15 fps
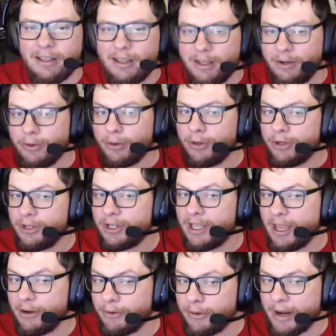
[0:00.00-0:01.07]
in order to
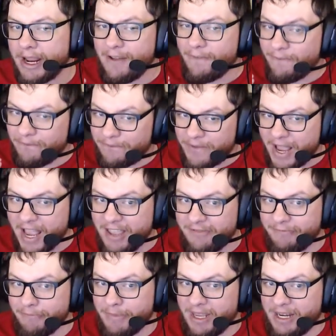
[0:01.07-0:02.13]
counteract five
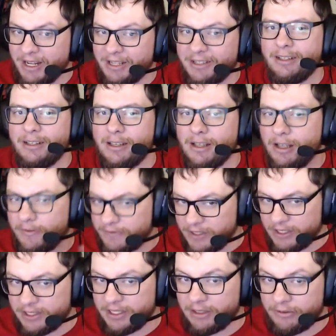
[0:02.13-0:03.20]
minutes of
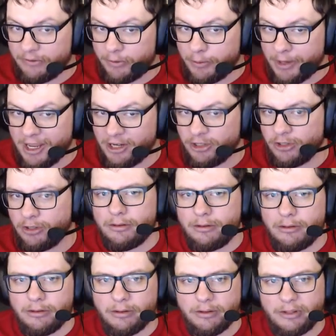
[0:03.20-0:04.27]
disinformation.
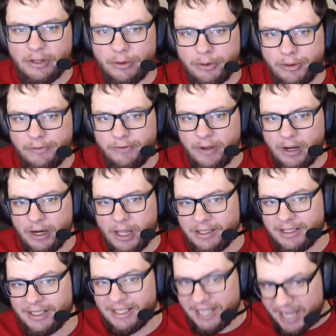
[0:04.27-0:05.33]
So you've got a
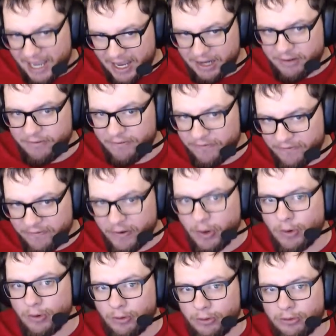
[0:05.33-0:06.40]

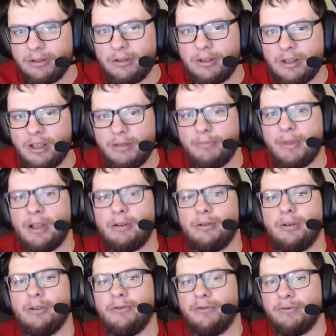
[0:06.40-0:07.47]
tenfold amount
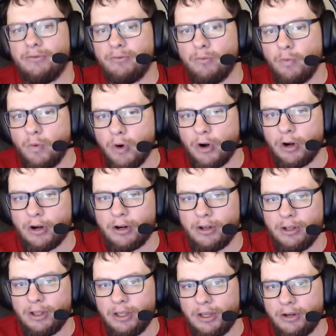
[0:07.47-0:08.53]
of work
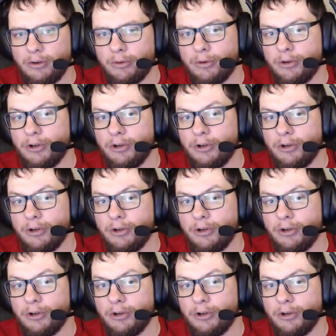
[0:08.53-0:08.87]
in order to